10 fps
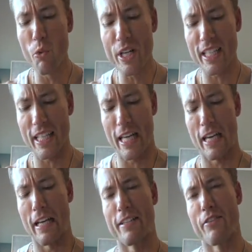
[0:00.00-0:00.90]
really
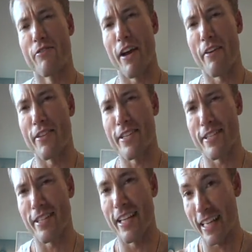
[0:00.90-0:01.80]
getting into
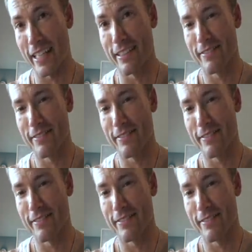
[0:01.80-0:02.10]
5Ds again.